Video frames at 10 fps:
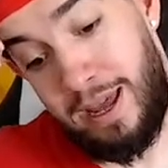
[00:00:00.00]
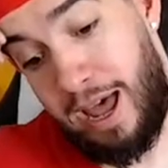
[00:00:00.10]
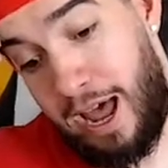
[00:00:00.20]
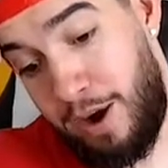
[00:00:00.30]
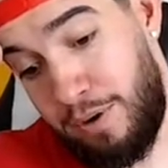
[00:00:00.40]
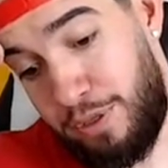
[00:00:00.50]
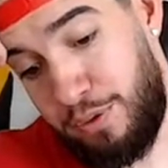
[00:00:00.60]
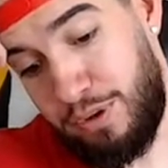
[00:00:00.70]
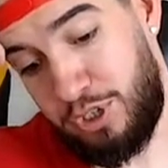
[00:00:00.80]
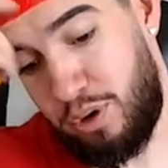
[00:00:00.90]
I would have
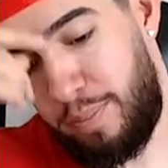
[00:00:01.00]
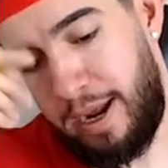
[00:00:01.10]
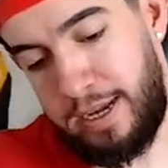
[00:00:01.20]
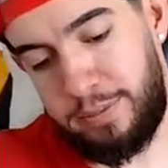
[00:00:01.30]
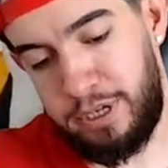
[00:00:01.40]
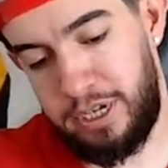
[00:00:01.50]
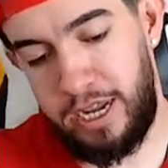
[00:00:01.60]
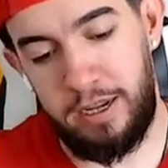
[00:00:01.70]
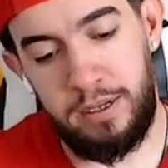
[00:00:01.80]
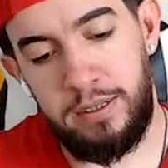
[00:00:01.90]
threw a short pass, but
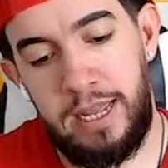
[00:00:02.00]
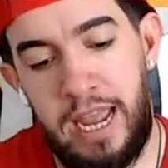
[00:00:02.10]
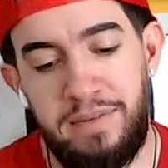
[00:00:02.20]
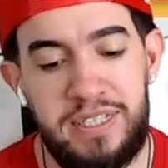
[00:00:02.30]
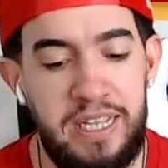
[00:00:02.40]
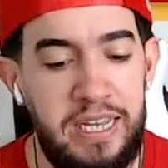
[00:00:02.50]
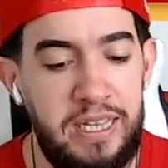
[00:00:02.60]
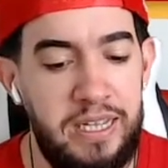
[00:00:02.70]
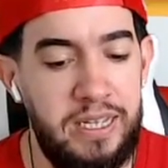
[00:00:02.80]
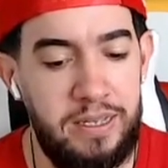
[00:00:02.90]
hey, they gave it to
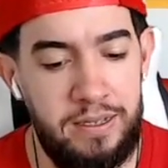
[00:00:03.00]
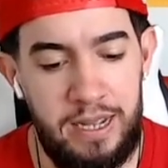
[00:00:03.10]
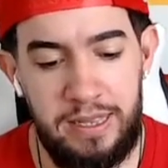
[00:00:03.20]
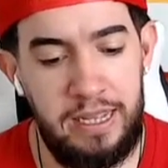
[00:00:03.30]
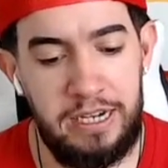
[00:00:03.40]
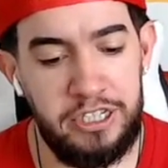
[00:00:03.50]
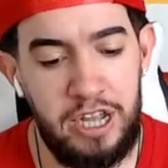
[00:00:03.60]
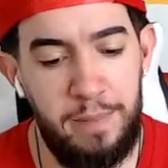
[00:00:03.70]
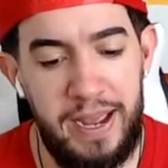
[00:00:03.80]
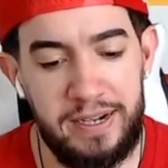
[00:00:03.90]
Ely. I think he just
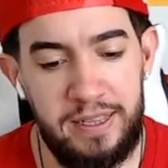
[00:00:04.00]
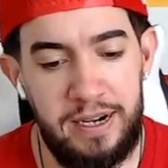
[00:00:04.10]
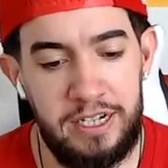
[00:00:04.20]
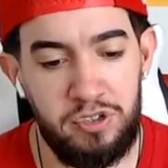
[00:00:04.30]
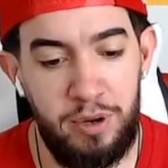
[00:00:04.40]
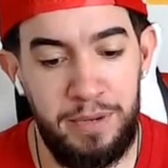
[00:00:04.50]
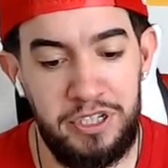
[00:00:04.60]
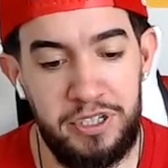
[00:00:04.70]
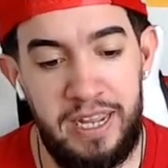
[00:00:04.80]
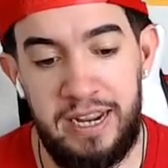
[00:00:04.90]
got back to the line of
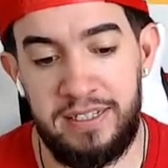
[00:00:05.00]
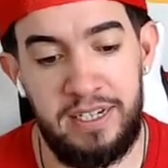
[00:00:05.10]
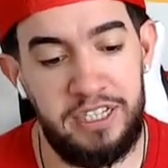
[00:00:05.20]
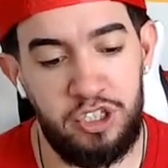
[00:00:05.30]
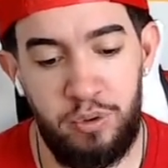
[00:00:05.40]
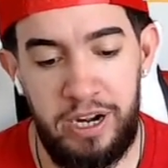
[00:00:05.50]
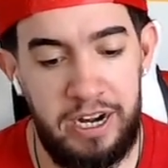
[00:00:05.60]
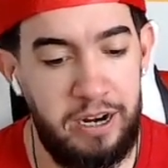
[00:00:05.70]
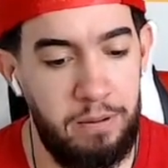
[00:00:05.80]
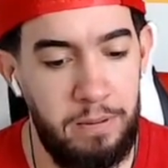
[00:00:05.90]
scrimmage. Kansas City's 3 and
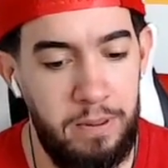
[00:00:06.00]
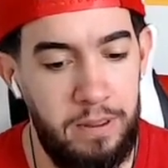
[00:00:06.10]
out.